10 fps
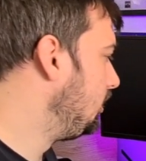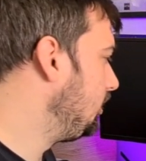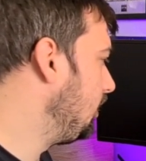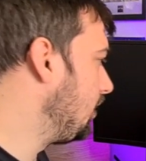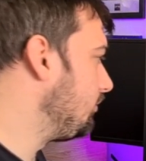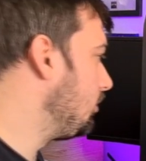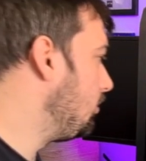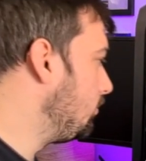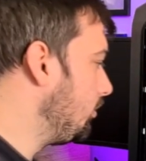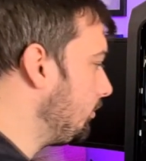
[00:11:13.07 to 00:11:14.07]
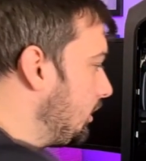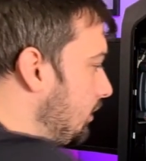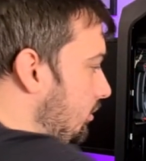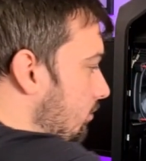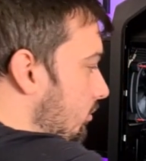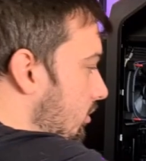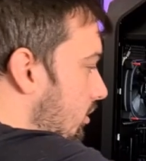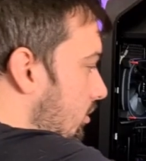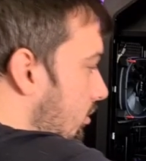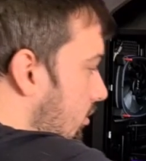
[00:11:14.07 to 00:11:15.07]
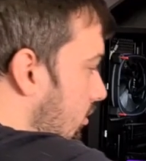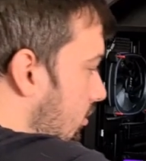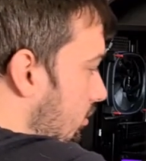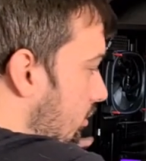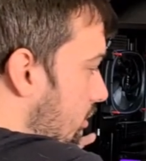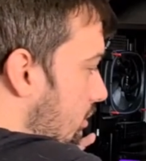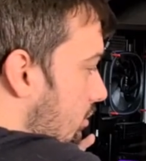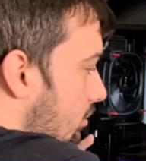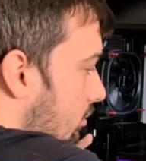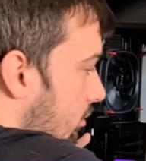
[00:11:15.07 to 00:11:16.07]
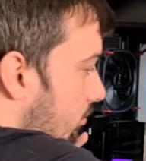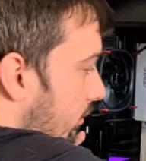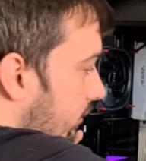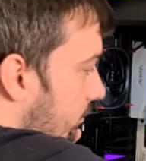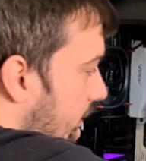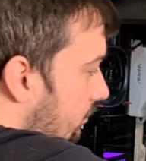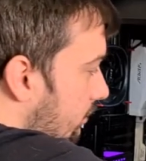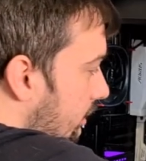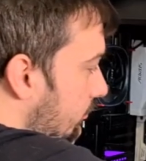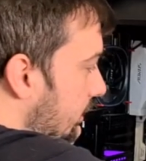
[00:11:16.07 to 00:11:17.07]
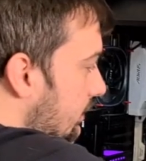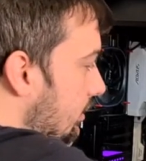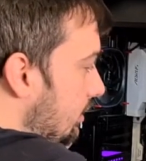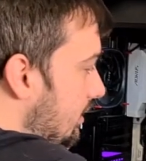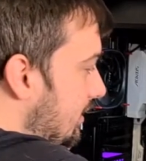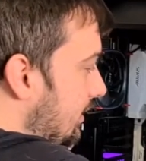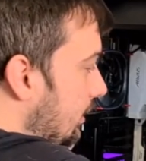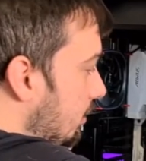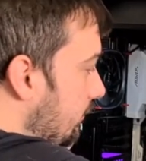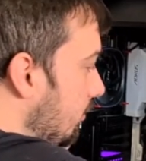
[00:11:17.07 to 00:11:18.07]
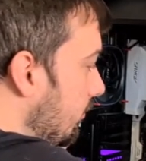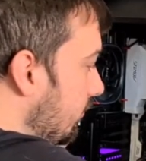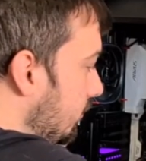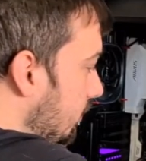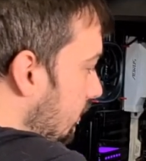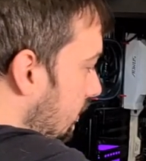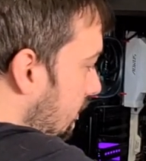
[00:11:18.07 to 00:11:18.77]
you haven't got to worry about it too much, as long as you're not too bothered about it being synced with your motherboard.